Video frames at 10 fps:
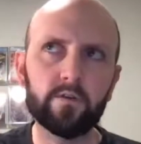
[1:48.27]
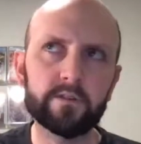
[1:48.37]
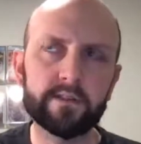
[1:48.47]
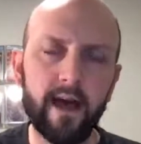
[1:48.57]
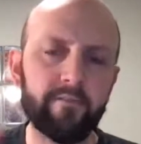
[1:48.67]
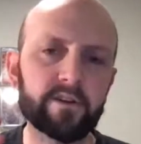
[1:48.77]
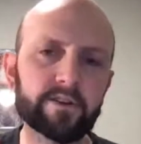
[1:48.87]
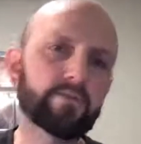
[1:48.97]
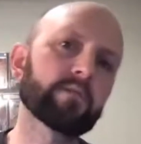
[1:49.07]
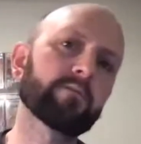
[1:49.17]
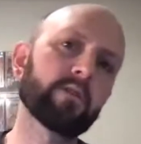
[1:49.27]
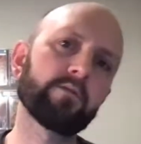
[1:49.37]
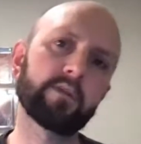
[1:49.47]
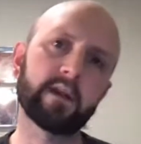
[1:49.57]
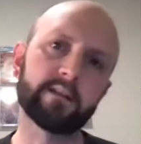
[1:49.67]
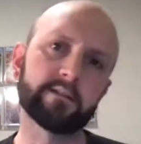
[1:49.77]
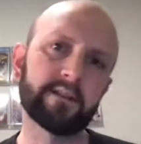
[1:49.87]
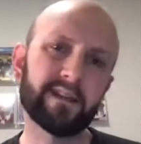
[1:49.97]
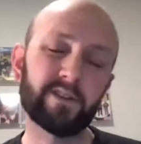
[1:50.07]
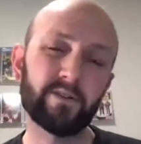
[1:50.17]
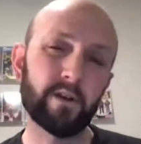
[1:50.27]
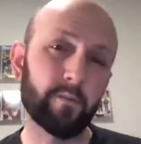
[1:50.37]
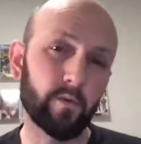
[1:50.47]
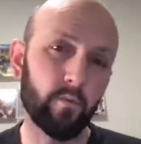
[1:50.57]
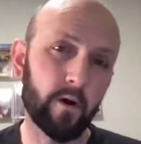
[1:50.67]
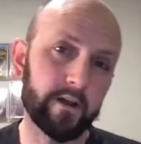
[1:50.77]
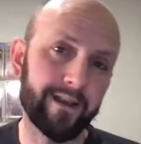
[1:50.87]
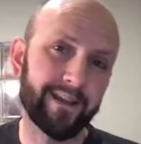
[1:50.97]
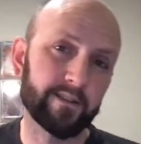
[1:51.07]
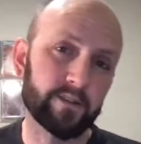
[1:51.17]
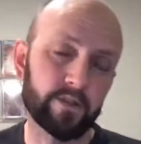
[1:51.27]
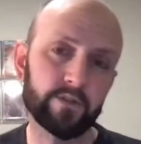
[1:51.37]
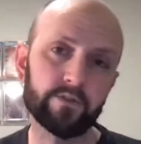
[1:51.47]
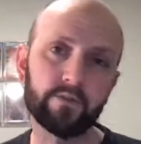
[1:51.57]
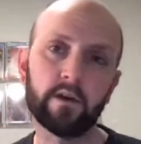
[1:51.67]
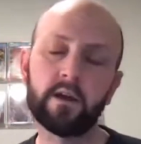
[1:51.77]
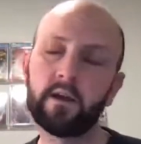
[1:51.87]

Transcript: Savage Sword of Conans, issue number 1 and 2.